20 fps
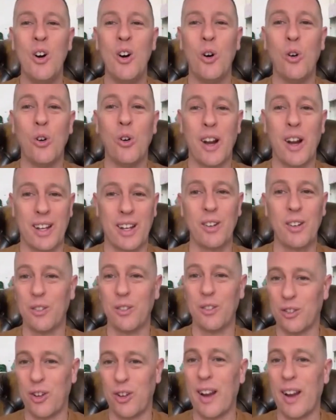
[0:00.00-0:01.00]
or I can
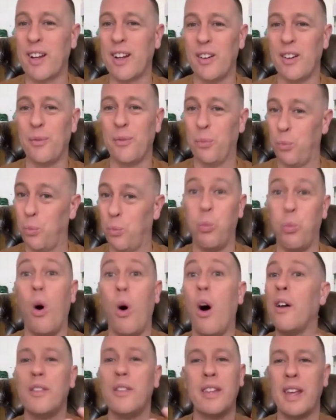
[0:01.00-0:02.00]
lose track of
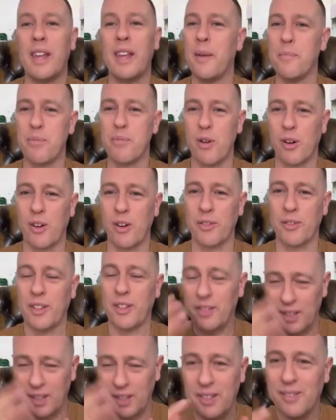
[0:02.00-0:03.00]
what the end progress
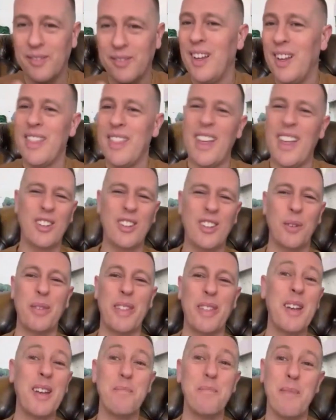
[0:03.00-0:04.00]
is and that type
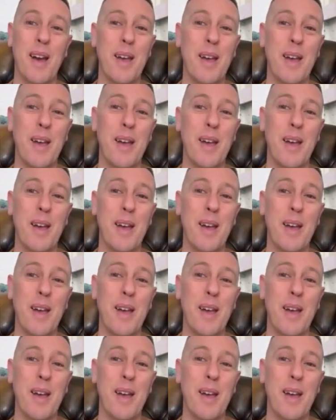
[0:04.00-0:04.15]
of thing.